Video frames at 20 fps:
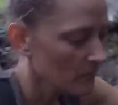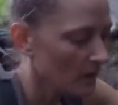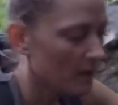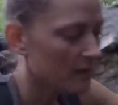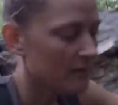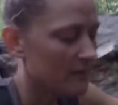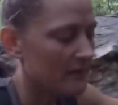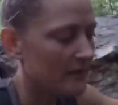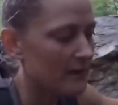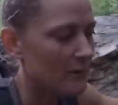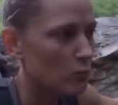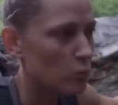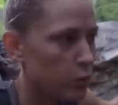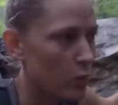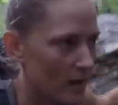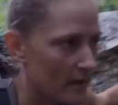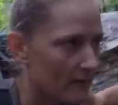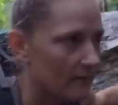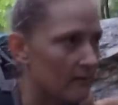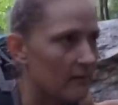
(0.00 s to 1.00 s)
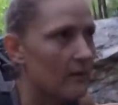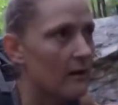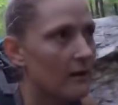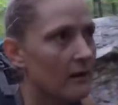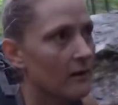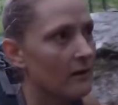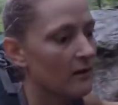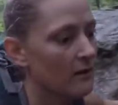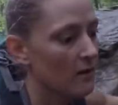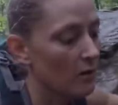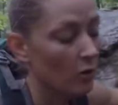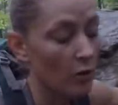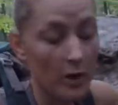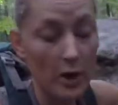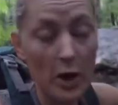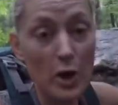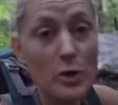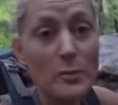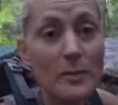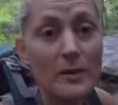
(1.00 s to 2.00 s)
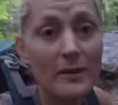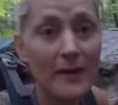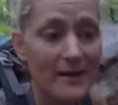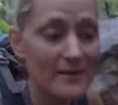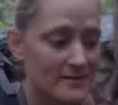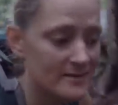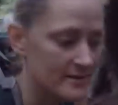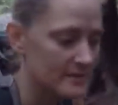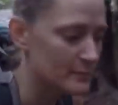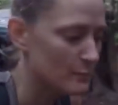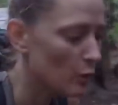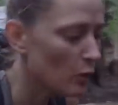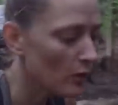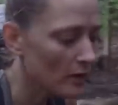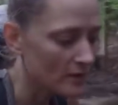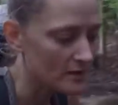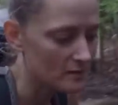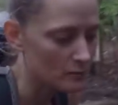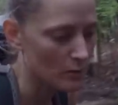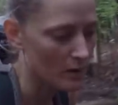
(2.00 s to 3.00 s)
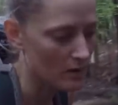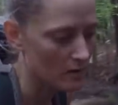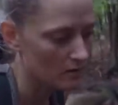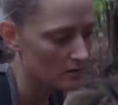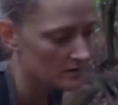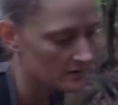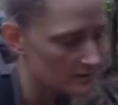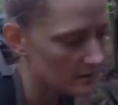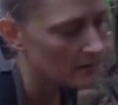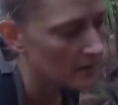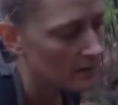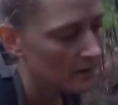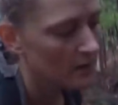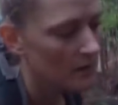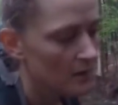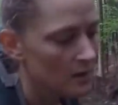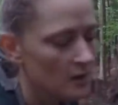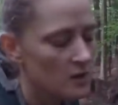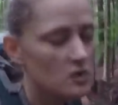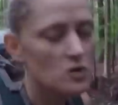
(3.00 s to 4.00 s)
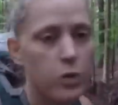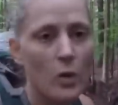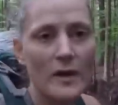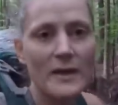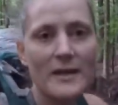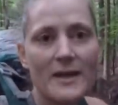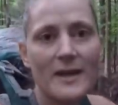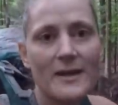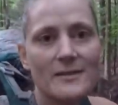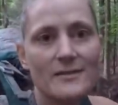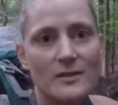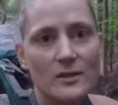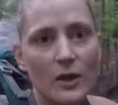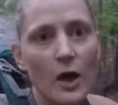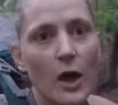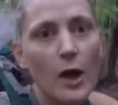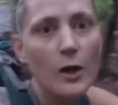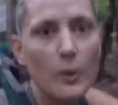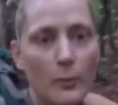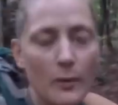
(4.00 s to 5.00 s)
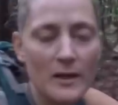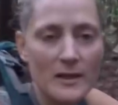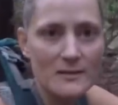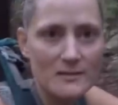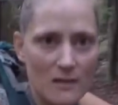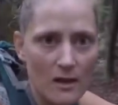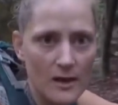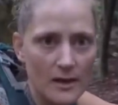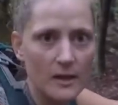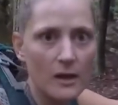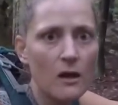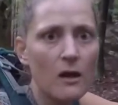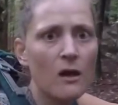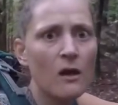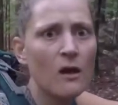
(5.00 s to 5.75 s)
I think it will, or I hope it gets to this point, whether it's 20 days to go, when it's like,